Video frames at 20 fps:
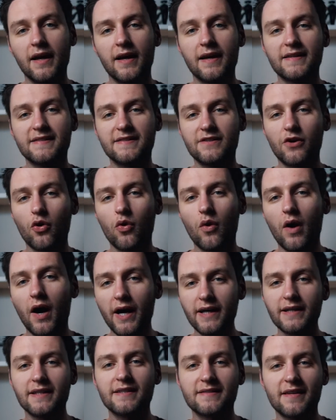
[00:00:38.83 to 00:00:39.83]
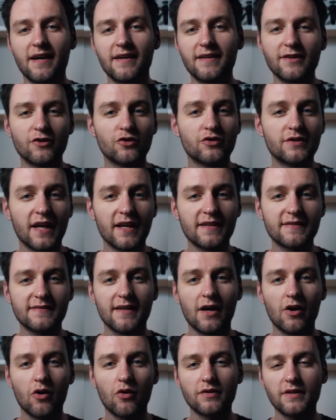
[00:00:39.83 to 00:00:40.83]
So I decided to test
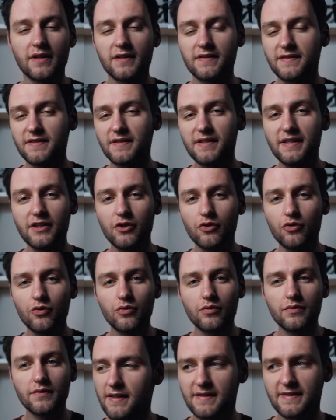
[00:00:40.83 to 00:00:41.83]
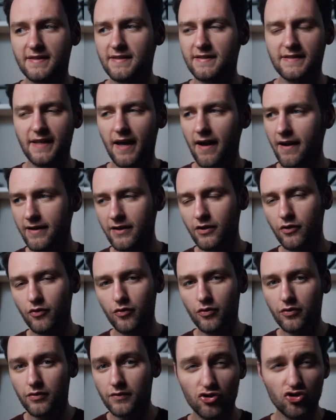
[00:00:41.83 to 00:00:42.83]
out Zhiyun,
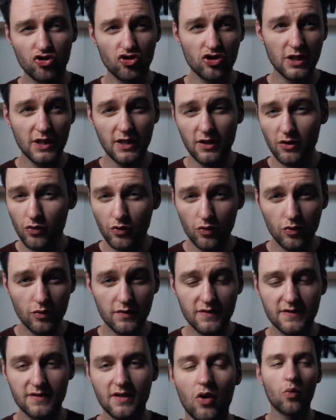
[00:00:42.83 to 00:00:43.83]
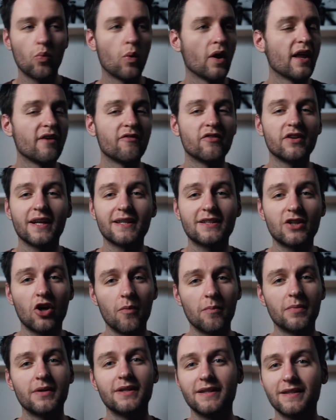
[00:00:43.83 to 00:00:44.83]
Zhiyun, whatever that
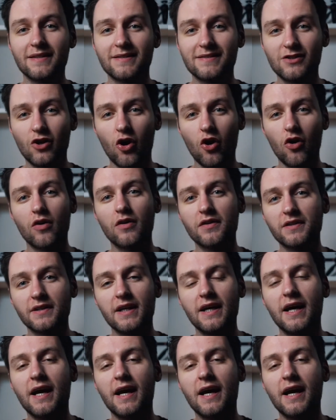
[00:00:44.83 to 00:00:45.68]
company is called.